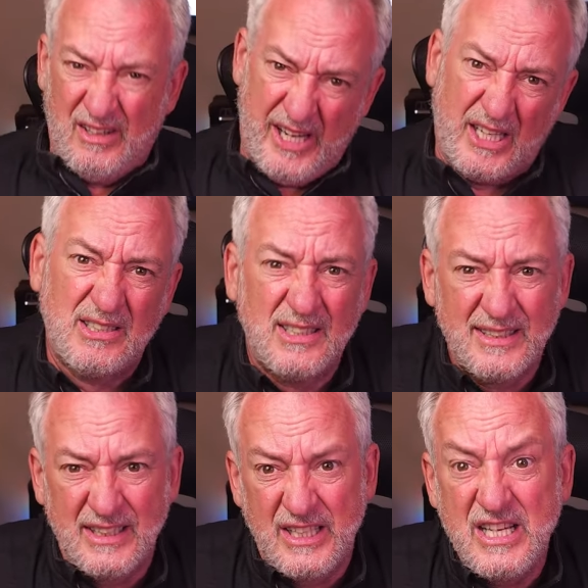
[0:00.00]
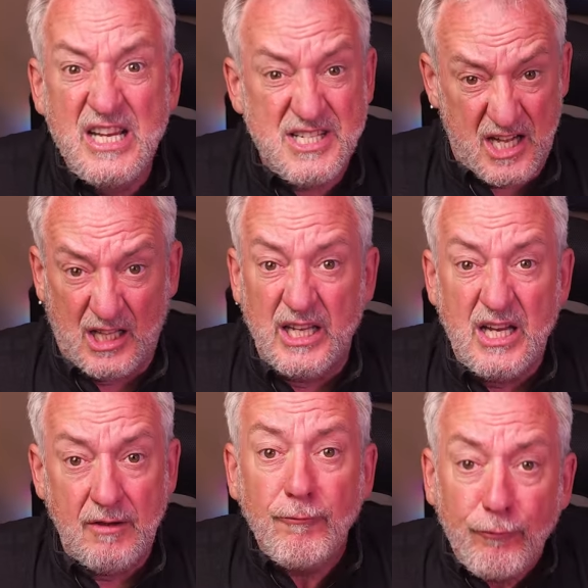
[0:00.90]
Oh yeah, an easy
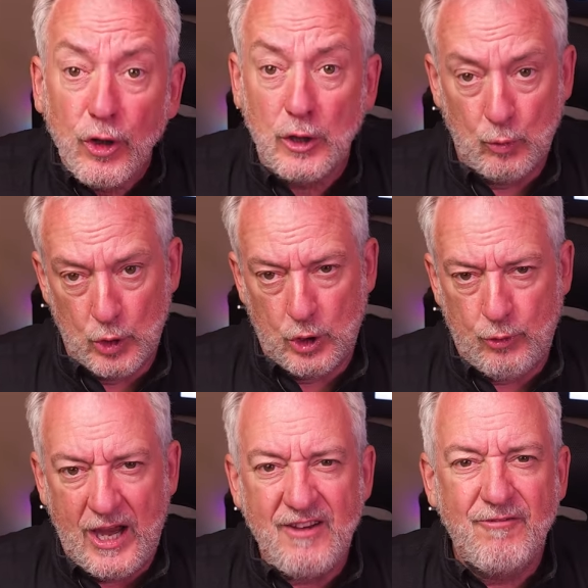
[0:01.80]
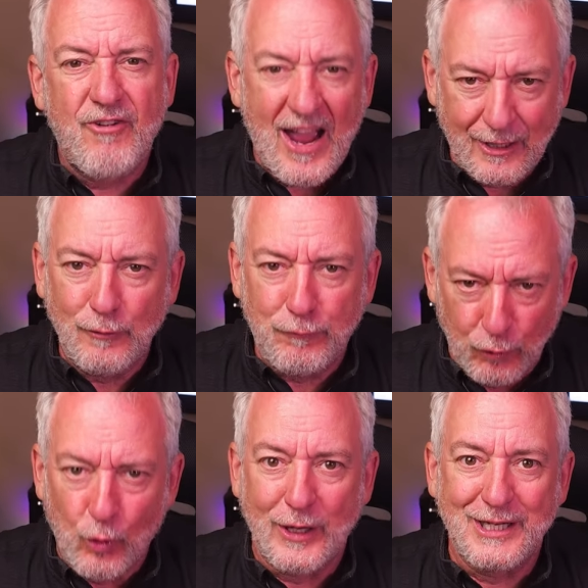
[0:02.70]
clean, full work grade vinyl
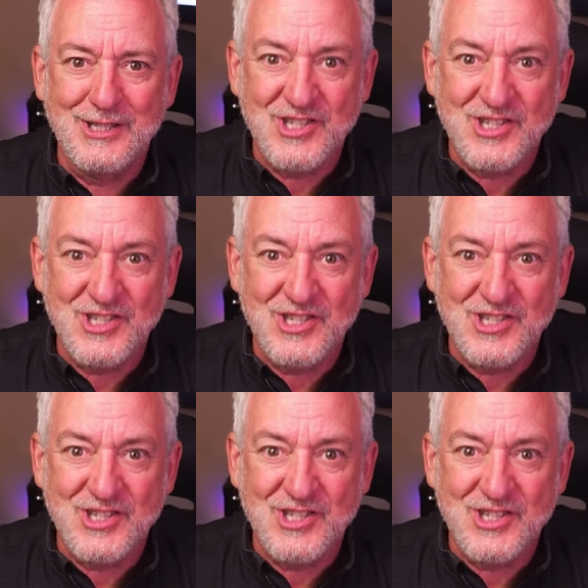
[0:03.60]
flooring and